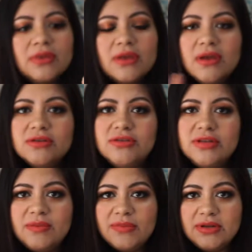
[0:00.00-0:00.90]
Actually,
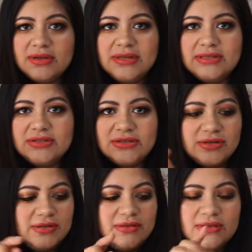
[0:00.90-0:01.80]
I'm gonna
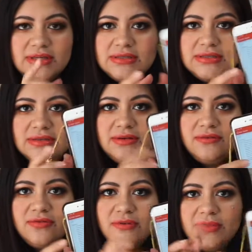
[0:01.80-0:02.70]
insert this
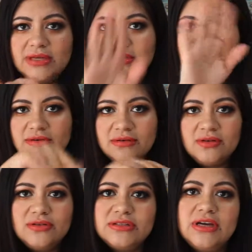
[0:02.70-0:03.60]
information on
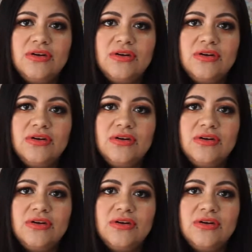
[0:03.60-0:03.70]
Ulta,